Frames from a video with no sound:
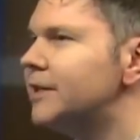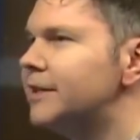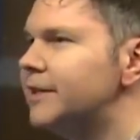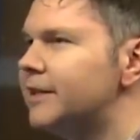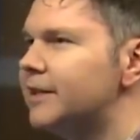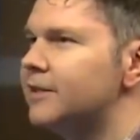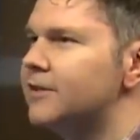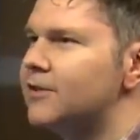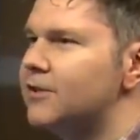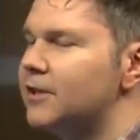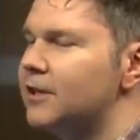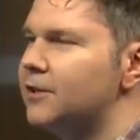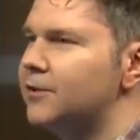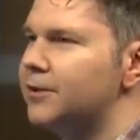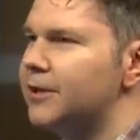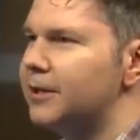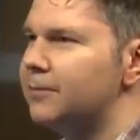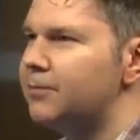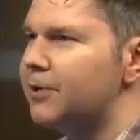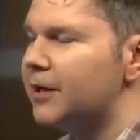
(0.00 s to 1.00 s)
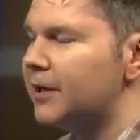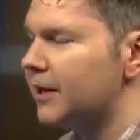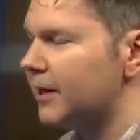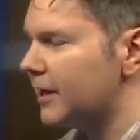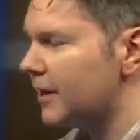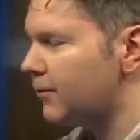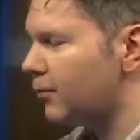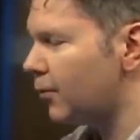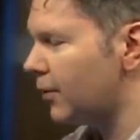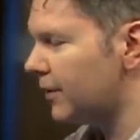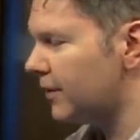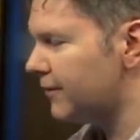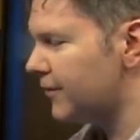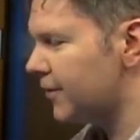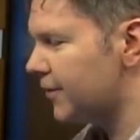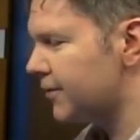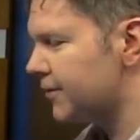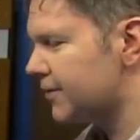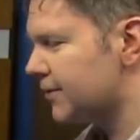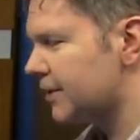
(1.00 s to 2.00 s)
considering picking up one of
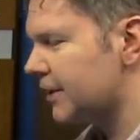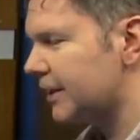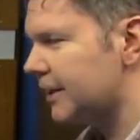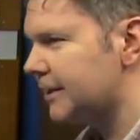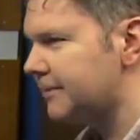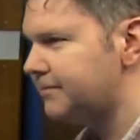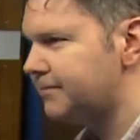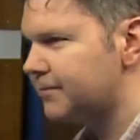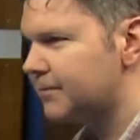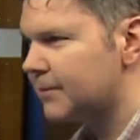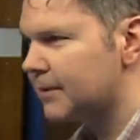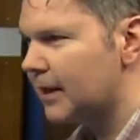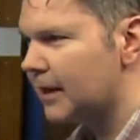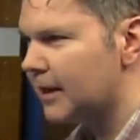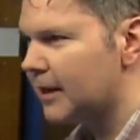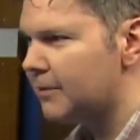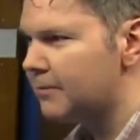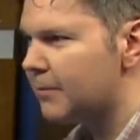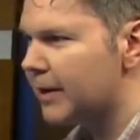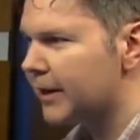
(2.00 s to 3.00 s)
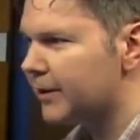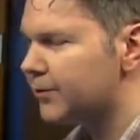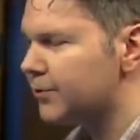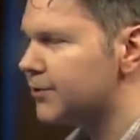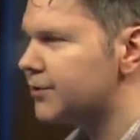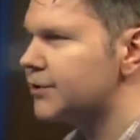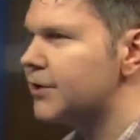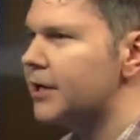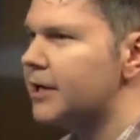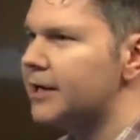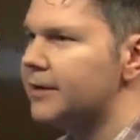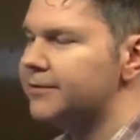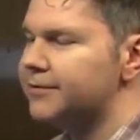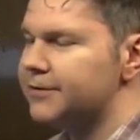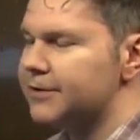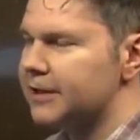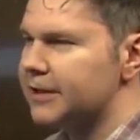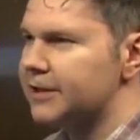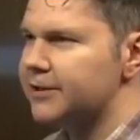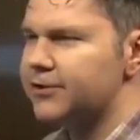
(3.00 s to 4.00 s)
those
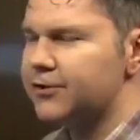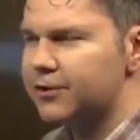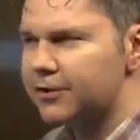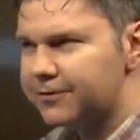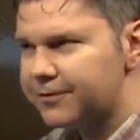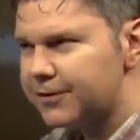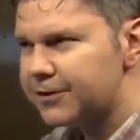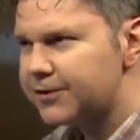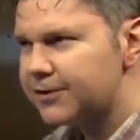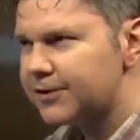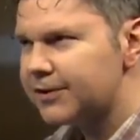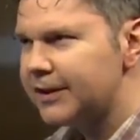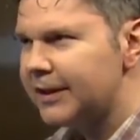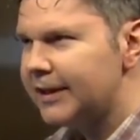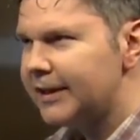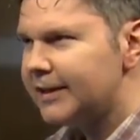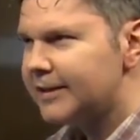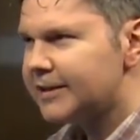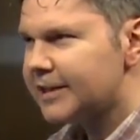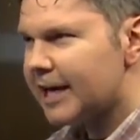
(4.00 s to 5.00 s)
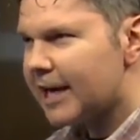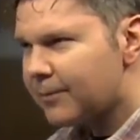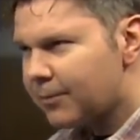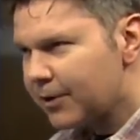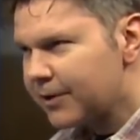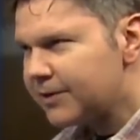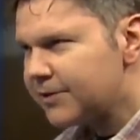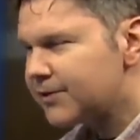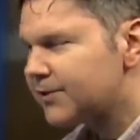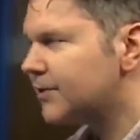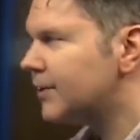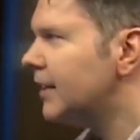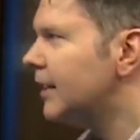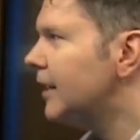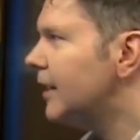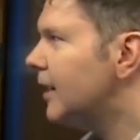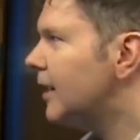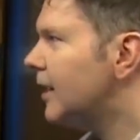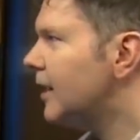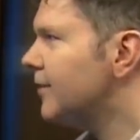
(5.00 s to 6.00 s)
Microsoft Surface tablets
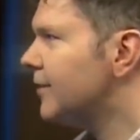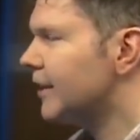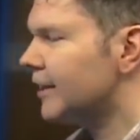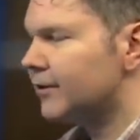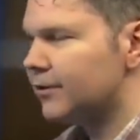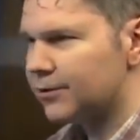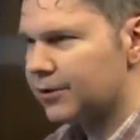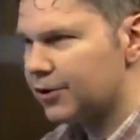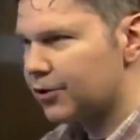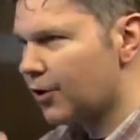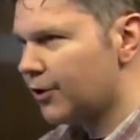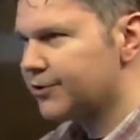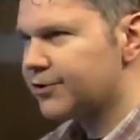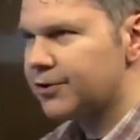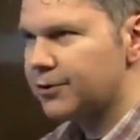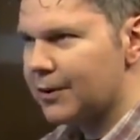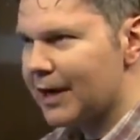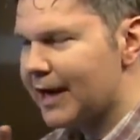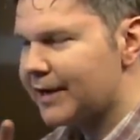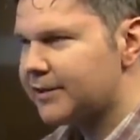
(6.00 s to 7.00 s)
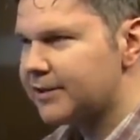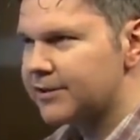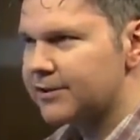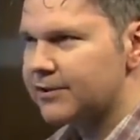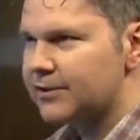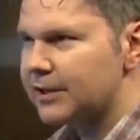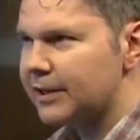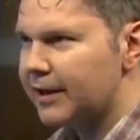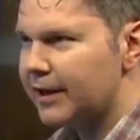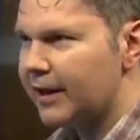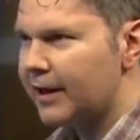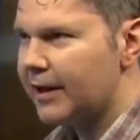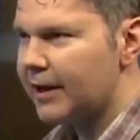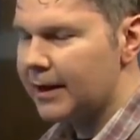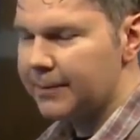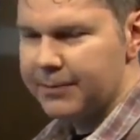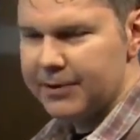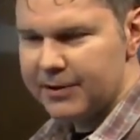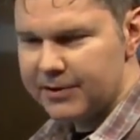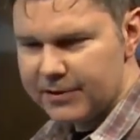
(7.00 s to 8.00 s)
that could also act as
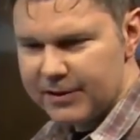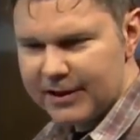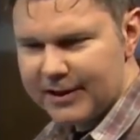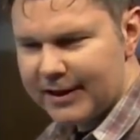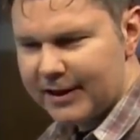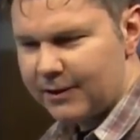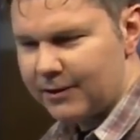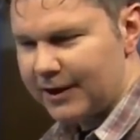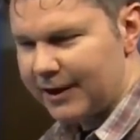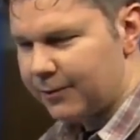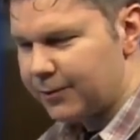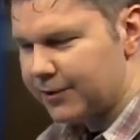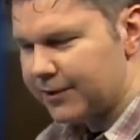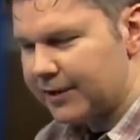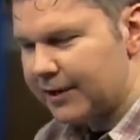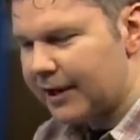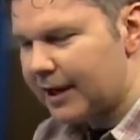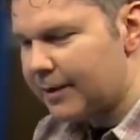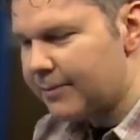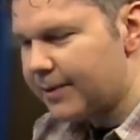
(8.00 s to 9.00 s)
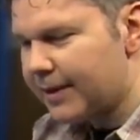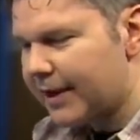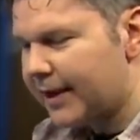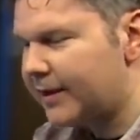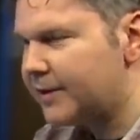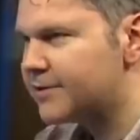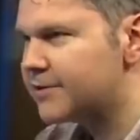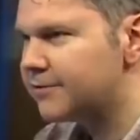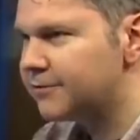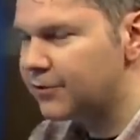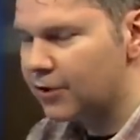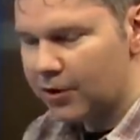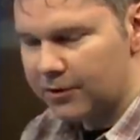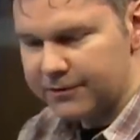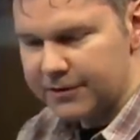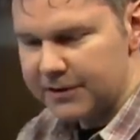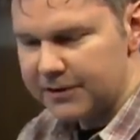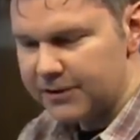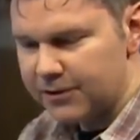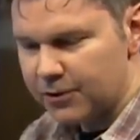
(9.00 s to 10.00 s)
a PC, kind of like what the iPad has
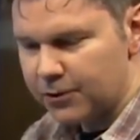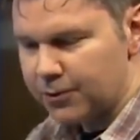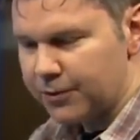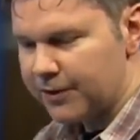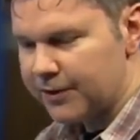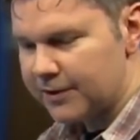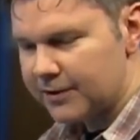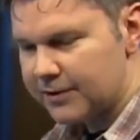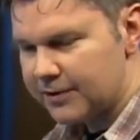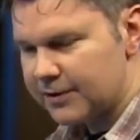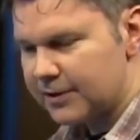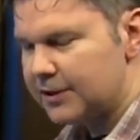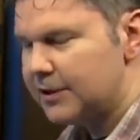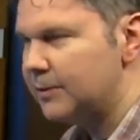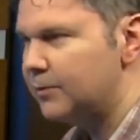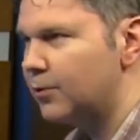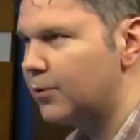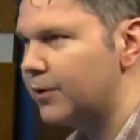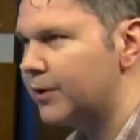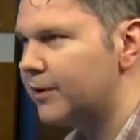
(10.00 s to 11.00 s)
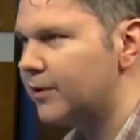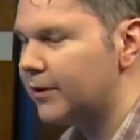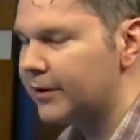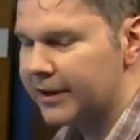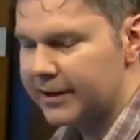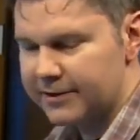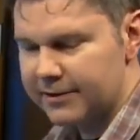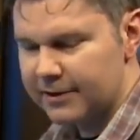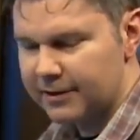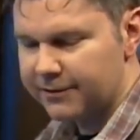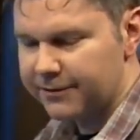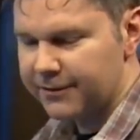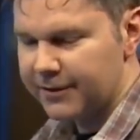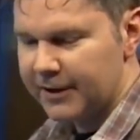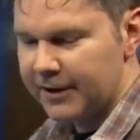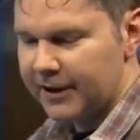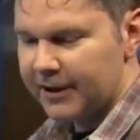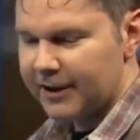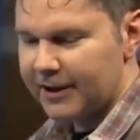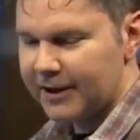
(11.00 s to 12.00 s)
evolved into with its keyboard and all that stuff.
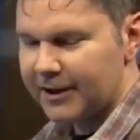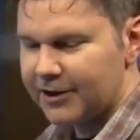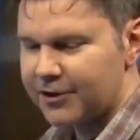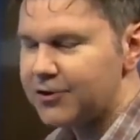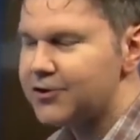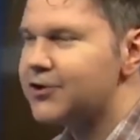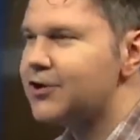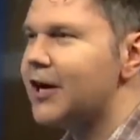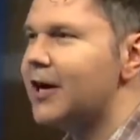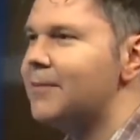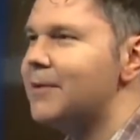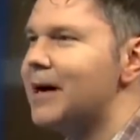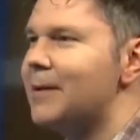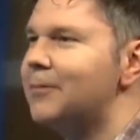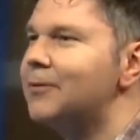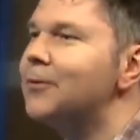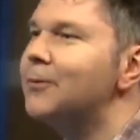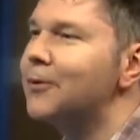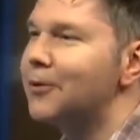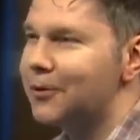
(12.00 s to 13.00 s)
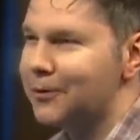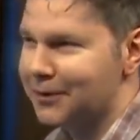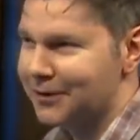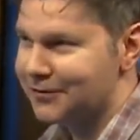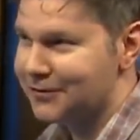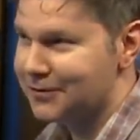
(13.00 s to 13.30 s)
Good job, Apple, borrowing from